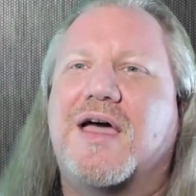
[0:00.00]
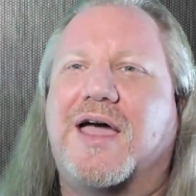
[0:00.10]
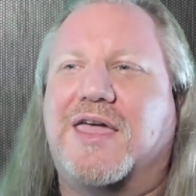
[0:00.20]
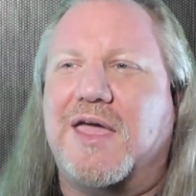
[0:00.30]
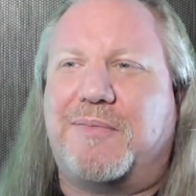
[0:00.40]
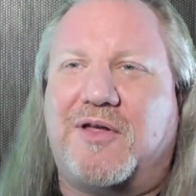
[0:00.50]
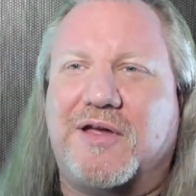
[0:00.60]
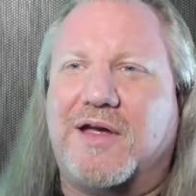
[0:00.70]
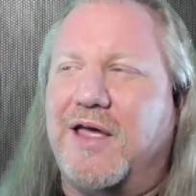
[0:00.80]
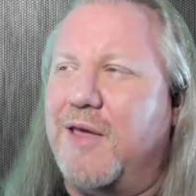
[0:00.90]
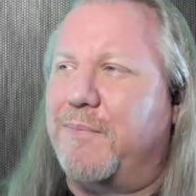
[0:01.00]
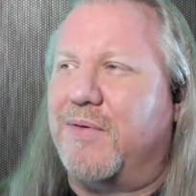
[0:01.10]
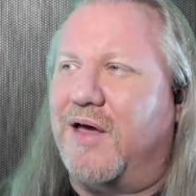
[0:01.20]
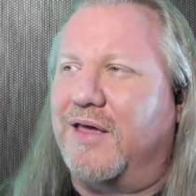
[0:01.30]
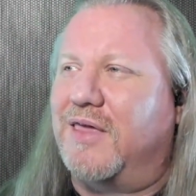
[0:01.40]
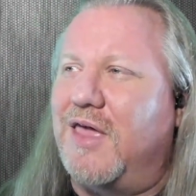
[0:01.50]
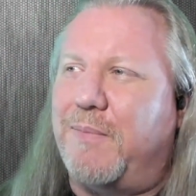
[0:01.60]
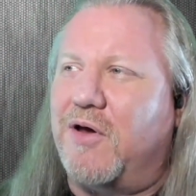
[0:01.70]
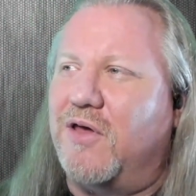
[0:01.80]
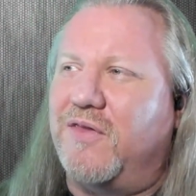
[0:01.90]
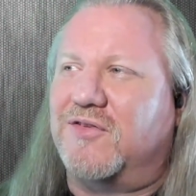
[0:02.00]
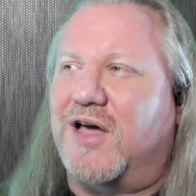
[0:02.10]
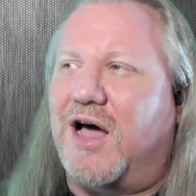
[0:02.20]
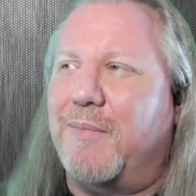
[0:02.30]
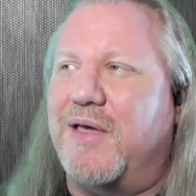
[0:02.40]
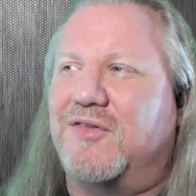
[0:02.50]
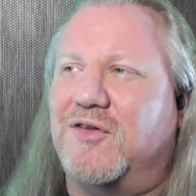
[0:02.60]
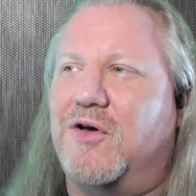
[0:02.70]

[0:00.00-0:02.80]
I keep hearing these comments,